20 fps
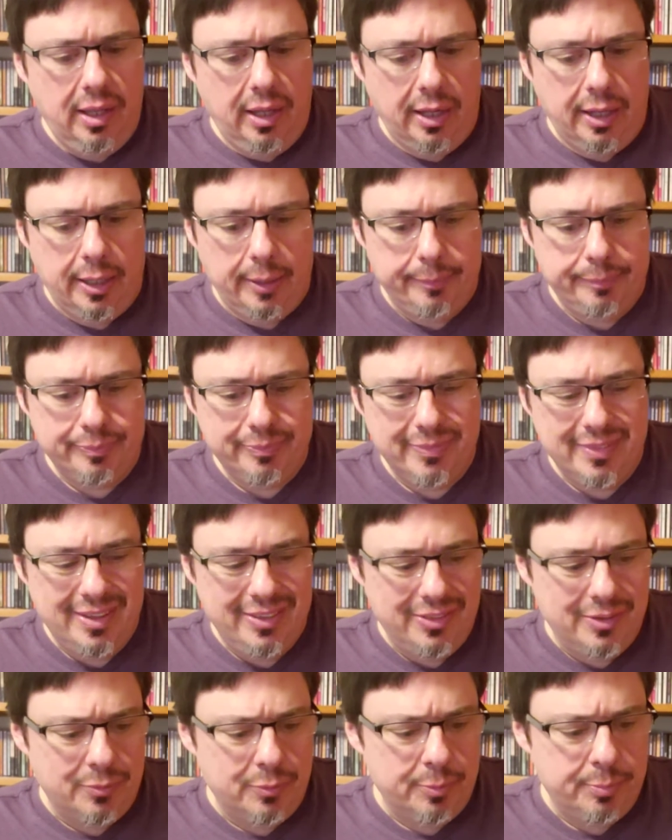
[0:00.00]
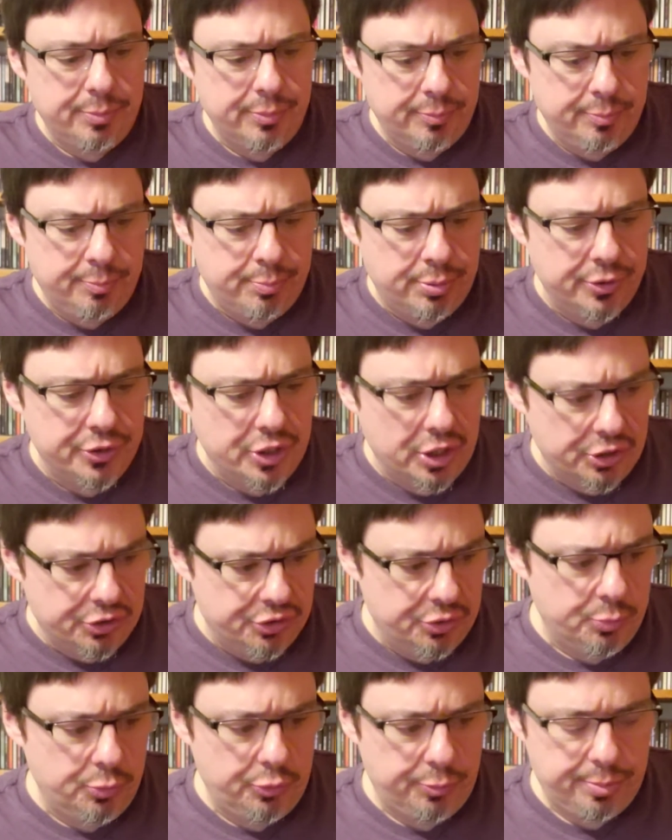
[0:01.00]
the
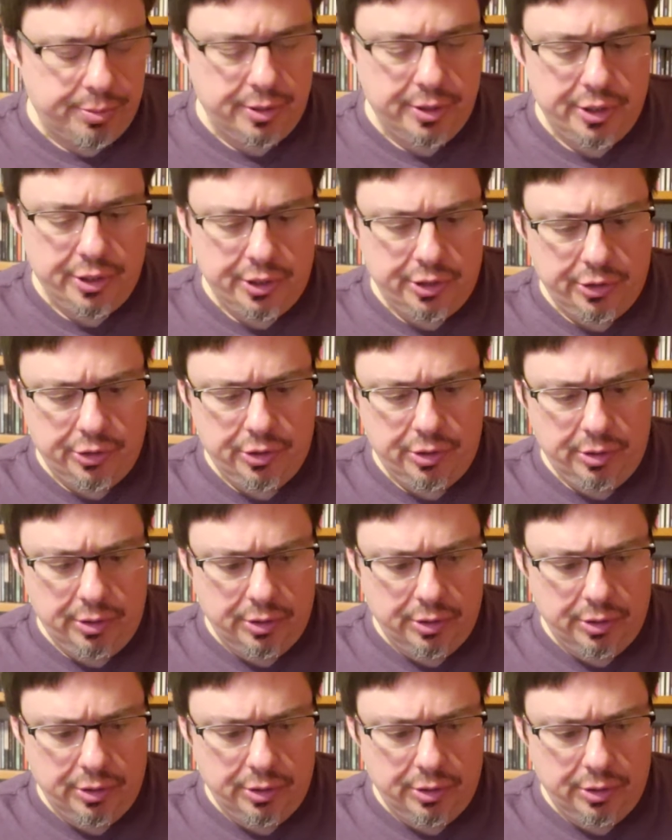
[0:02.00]
production was pretty